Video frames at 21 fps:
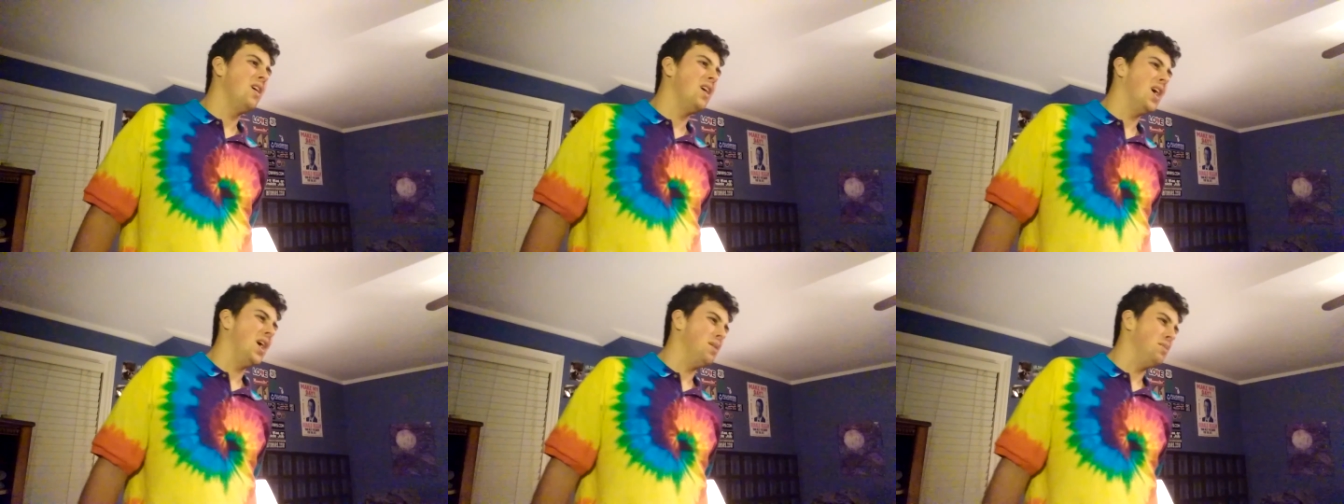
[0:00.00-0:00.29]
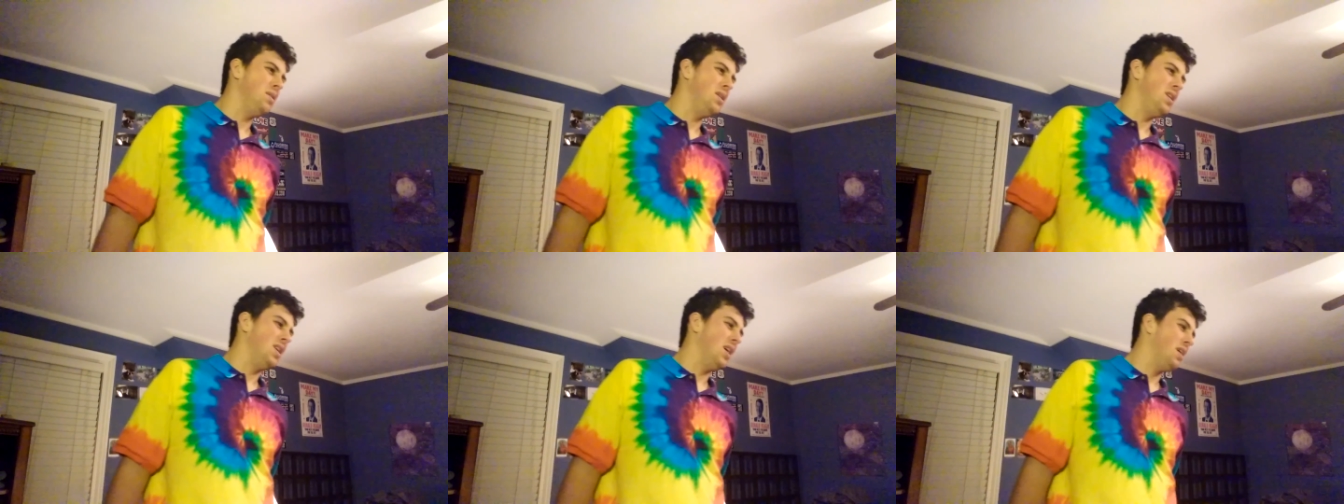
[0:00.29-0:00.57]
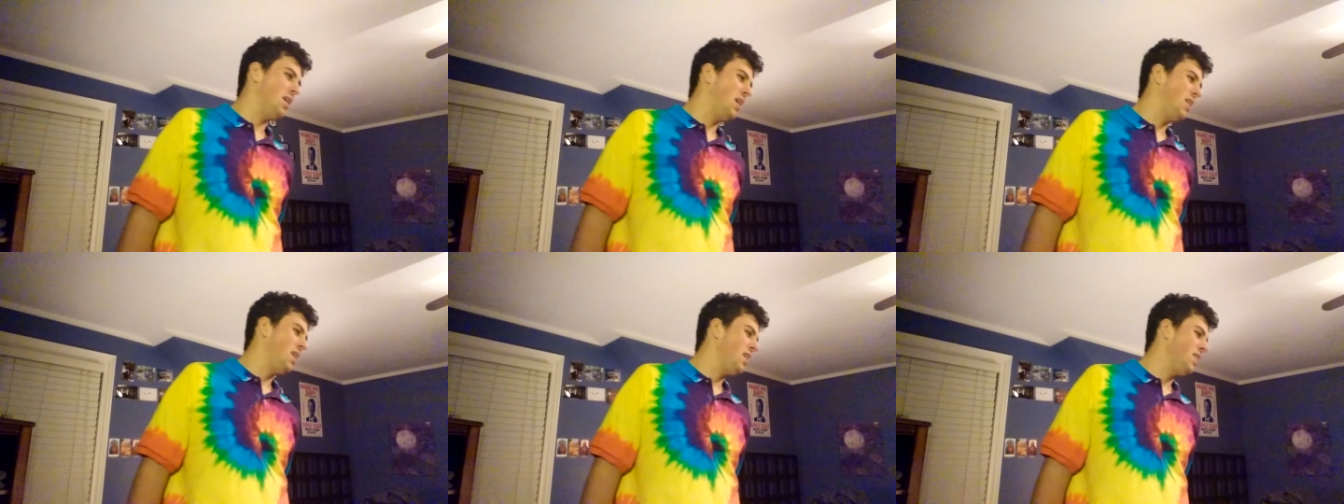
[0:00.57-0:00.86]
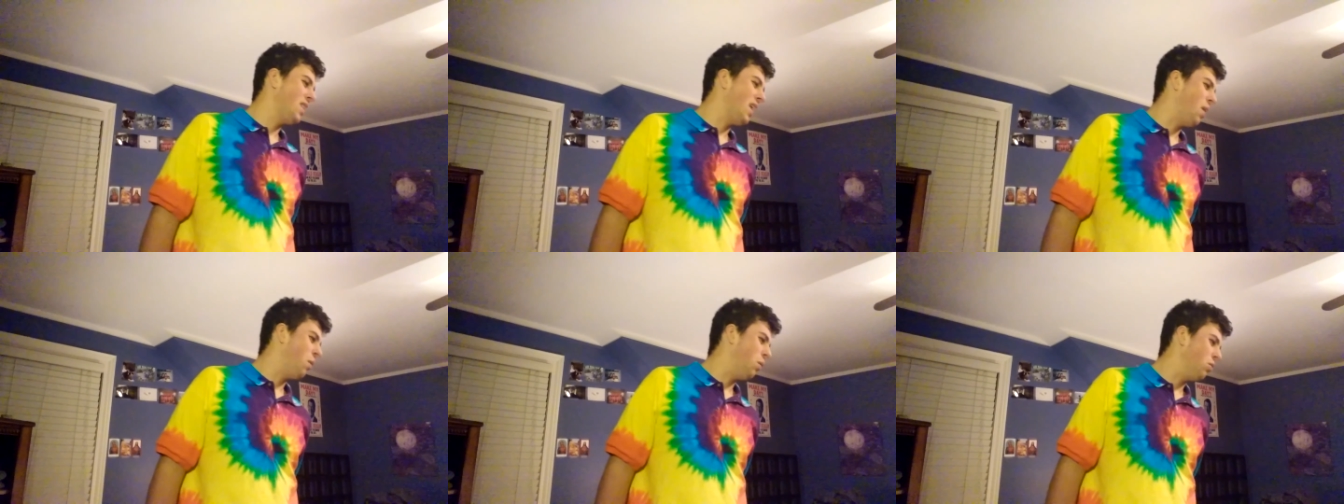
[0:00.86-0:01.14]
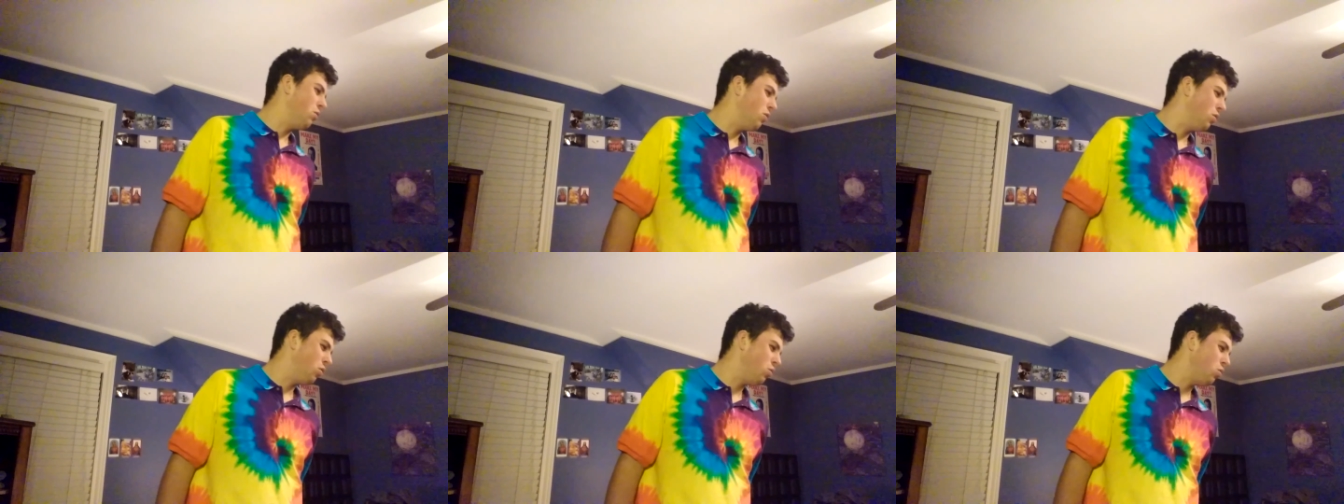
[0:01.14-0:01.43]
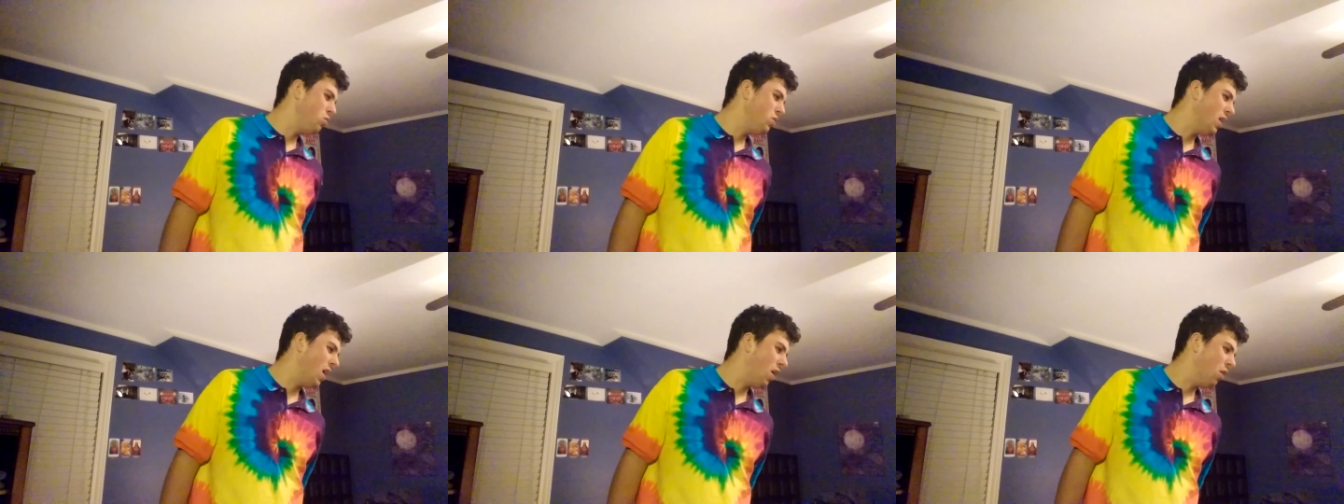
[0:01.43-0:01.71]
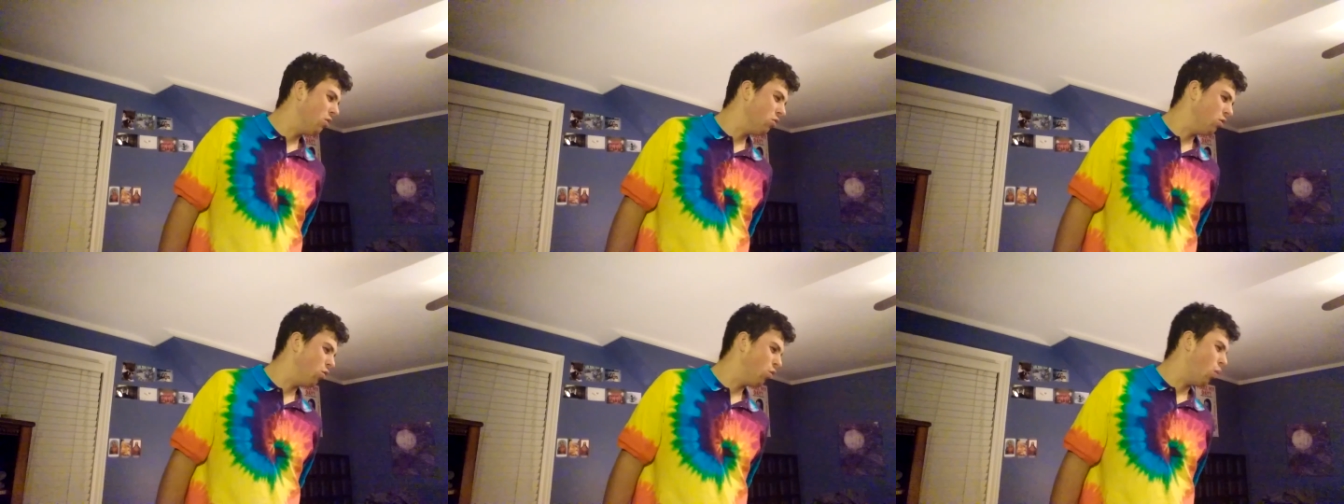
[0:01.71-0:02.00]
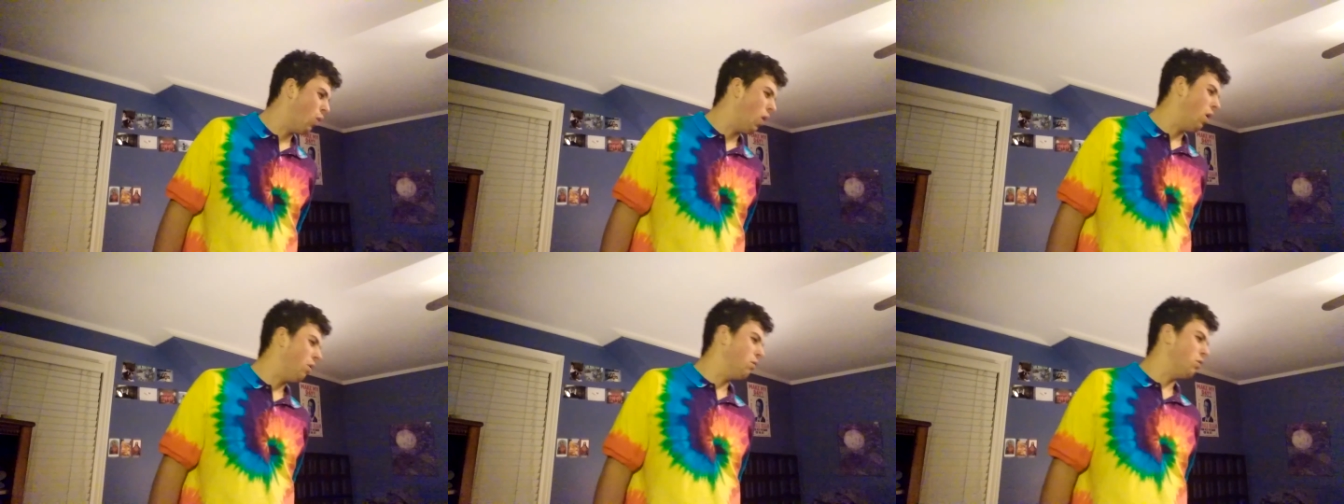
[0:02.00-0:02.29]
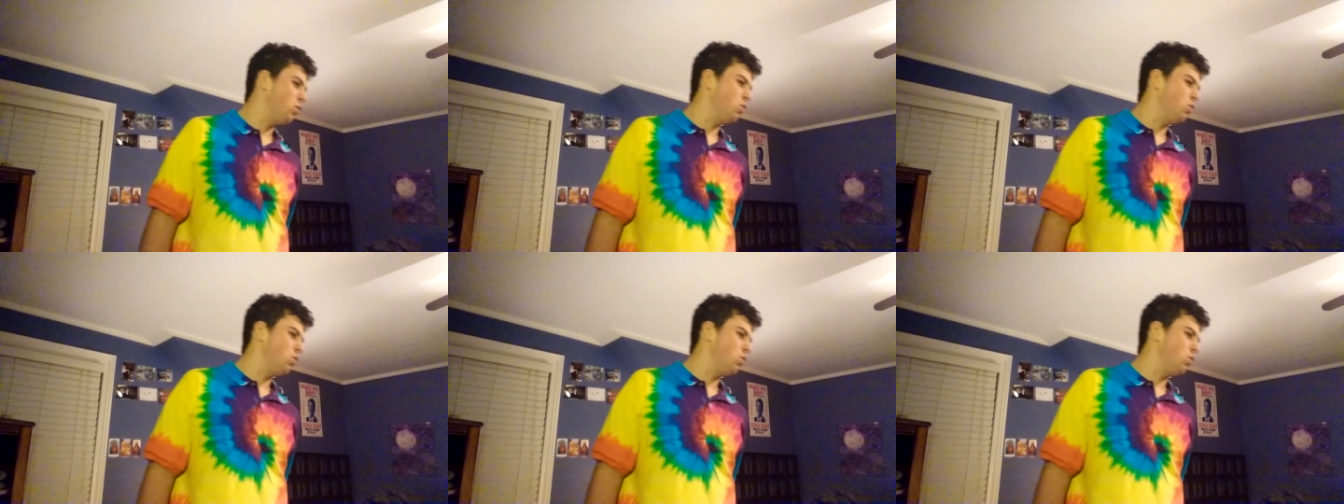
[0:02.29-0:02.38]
I mean, I think that was in 2012